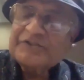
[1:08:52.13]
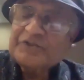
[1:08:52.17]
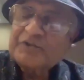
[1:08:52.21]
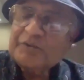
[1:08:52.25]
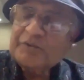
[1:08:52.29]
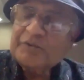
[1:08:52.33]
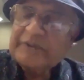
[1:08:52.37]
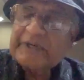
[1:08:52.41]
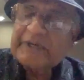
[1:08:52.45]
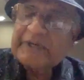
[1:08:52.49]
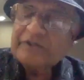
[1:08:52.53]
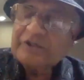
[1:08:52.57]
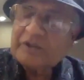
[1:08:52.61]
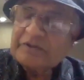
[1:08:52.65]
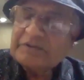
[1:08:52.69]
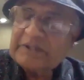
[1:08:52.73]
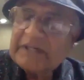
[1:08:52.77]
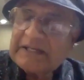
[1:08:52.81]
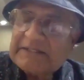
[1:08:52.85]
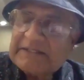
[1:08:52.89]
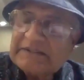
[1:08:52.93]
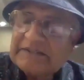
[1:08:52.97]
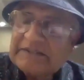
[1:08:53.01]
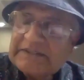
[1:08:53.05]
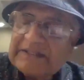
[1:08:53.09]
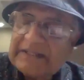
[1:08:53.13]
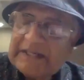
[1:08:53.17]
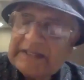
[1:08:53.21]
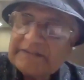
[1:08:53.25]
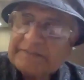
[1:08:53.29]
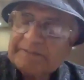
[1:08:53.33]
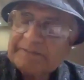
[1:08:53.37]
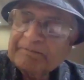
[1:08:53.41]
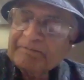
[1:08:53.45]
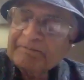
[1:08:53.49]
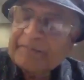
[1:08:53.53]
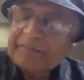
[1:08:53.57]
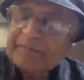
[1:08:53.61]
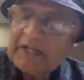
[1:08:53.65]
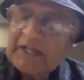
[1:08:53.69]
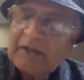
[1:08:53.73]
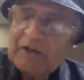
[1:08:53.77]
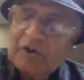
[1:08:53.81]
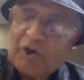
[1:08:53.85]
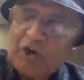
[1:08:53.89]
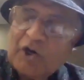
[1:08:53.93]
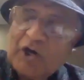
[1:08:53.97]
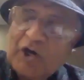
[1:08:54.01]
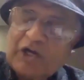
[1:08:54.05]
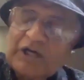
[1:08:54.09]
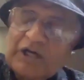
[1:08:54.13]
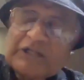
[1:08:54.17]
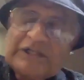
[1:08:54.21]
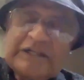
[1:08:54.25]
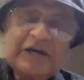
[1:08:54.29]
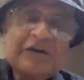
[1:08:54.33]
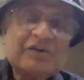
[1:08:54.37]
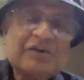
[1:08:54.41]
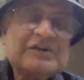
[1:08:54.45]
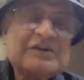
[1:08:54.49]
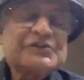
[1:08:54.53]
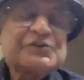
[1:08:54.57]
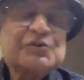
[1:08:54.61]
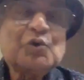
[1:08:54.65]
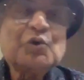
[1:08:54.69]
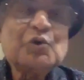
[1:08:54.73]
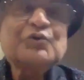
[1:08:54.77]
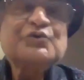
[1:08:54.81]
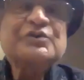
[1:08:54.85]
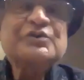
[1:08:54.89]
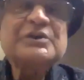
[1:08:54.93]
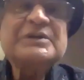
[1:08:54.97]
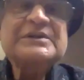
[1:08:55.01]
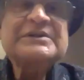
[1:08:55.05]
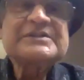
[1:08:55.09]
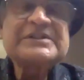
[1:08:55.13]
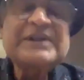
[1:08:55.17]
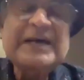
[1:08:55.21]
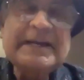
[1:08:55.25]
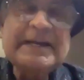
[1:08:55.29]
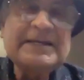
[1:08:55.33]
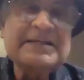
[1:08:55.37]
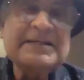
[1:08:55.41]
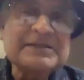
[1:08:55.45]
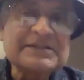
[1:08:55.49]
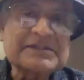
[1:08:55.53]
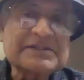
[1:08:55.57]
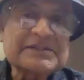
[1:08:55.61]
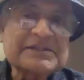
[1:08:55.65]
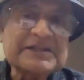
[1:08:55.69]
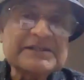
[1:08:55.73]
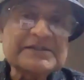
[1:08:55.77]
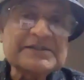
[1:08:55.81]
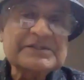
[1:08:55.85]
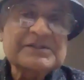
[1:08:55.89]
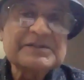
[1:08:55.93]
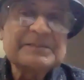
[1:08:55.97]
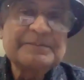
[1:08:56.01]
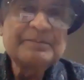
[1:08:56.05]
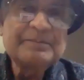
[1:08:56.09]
to recognize that all our social sciences,